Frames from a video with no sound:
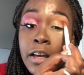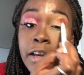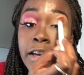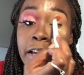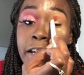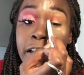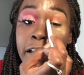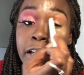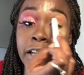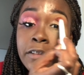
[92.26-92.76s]

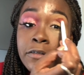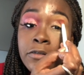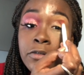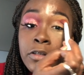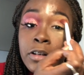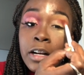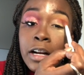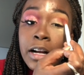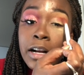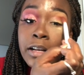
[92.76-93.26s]
And
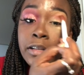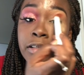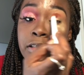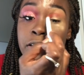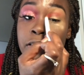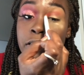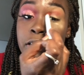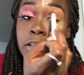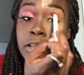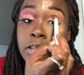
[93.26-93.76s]
for
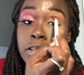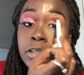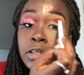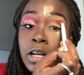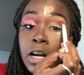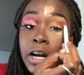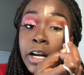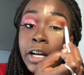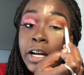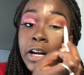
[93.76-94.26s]
us
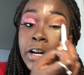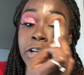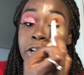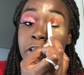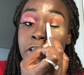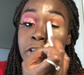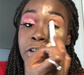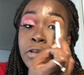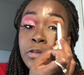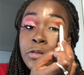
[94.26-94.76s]
darker
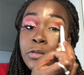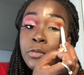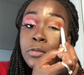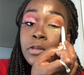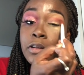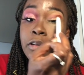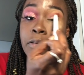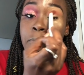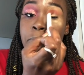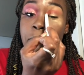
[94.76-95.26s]
hued
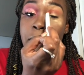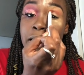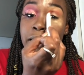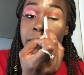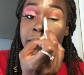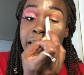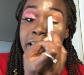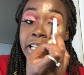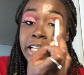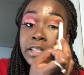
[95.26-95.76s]

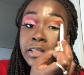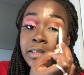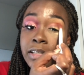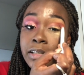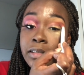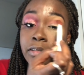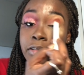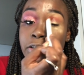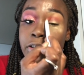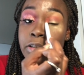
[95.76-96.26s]
melanated
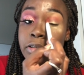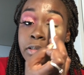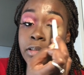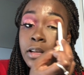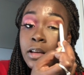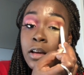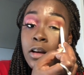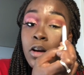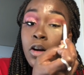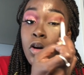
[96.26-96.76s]
sisters,
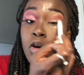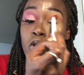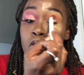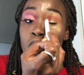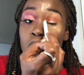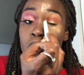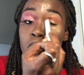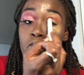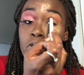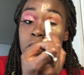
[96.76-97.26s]

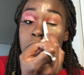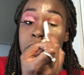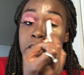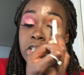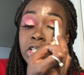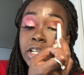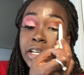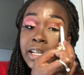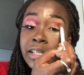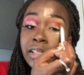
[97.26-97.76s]
orange
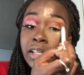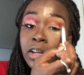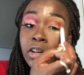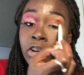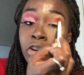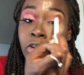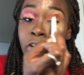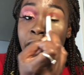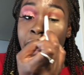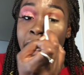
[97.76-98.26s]
is a
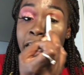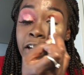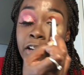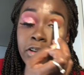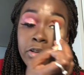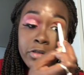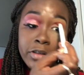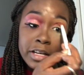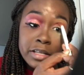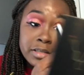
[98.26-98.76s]
great
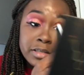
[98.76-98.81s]
crease